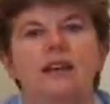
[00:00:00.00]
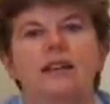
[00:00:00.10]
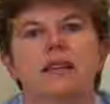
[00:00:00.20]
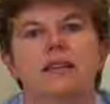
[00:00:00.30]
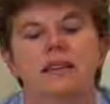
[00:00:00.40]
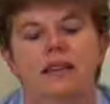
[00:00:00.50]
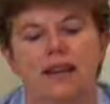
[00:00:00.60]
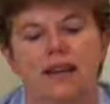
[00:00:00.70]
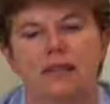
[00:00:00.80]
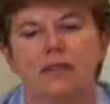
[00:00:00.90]
and
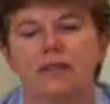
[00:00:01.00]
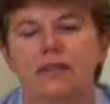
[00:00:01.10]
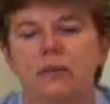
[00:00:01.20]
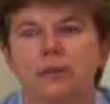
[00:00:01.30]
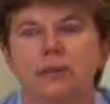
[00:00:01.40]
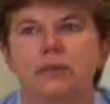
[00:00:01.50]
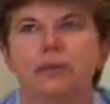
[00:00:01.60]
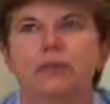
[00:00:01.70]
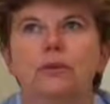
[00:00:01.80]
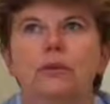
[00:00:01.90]
the candidate is
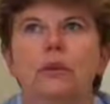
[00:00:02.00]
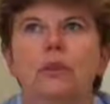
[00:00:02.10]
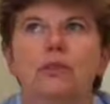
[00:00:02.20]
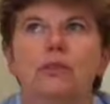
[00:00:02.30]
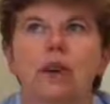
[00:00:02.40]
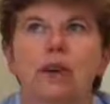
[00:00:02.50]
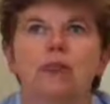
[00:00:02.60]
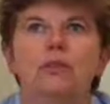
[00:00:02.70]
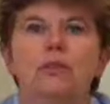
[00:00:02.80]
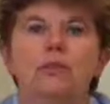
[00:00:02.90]
supposed to
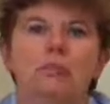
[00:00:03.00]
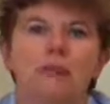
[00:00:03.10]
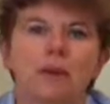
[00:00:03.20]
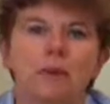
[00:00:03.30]
try to